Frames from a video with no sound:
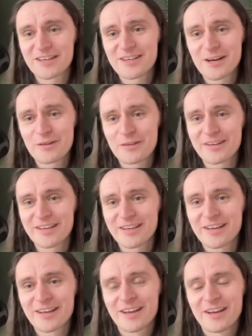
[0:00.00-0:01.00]
I know that
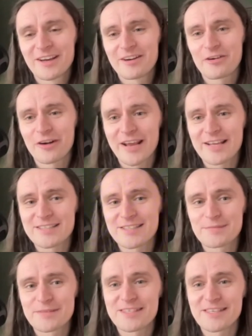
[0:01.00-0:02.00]
it creates
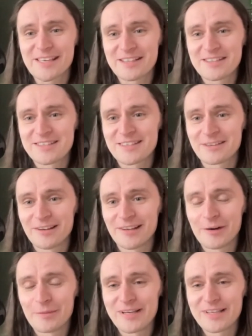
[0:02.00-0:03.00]
some scenes that are a
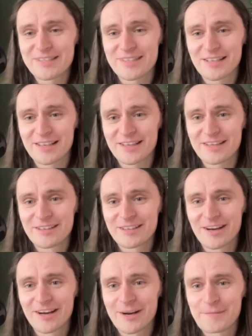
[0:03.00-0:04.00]
little bit silly
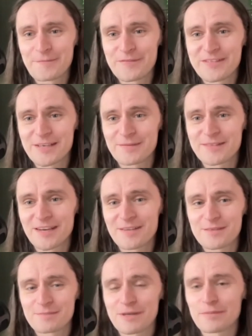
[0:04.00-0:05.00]

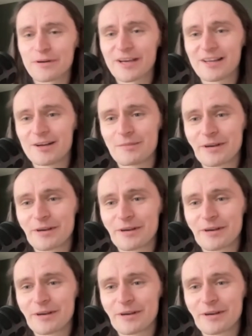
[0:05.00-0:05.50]
sometimes, and people get a little